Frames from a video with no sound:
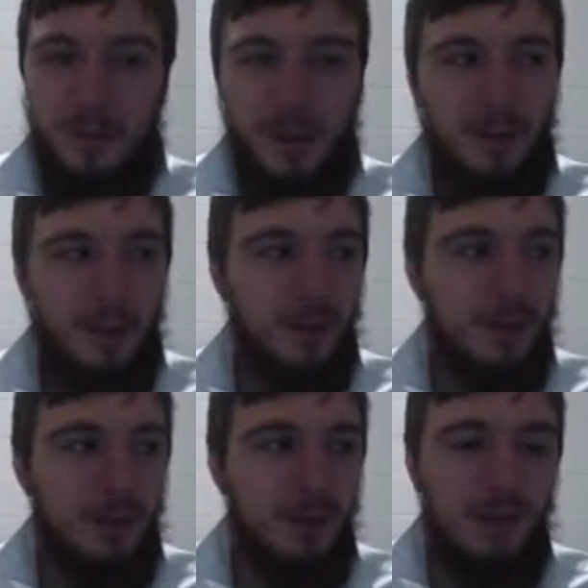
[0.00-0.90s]
but
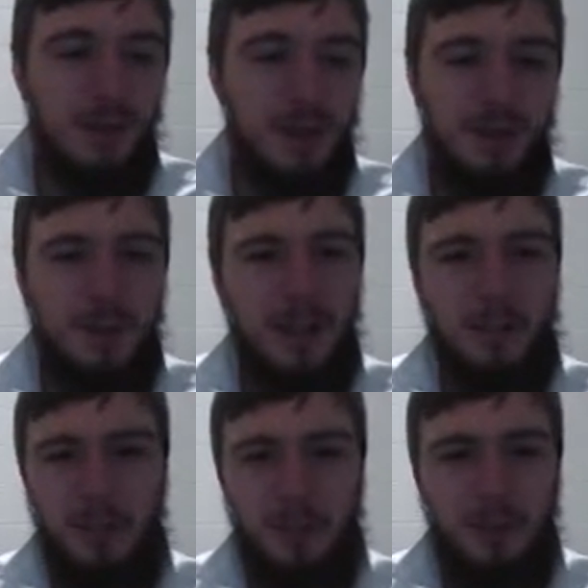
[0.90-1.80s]
he
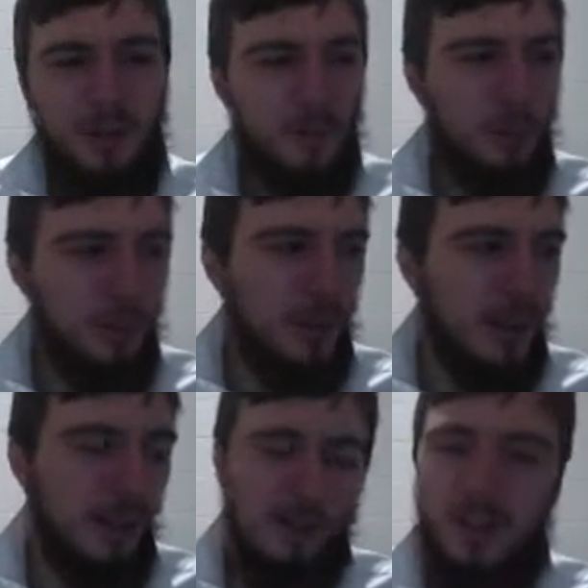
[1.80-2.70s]
becomes a
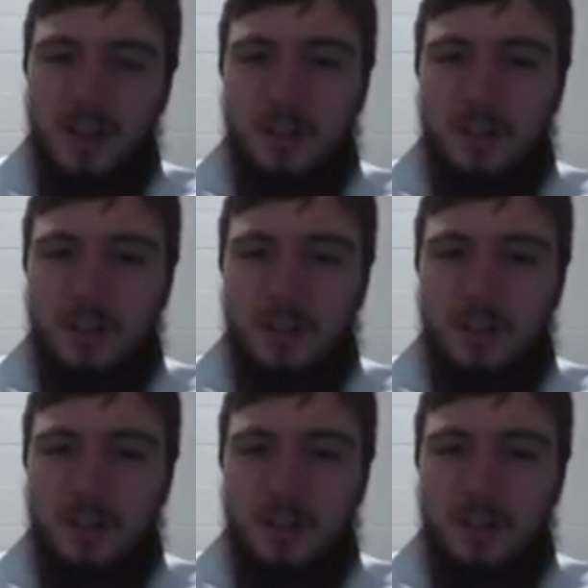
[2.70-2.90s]
poltergeist.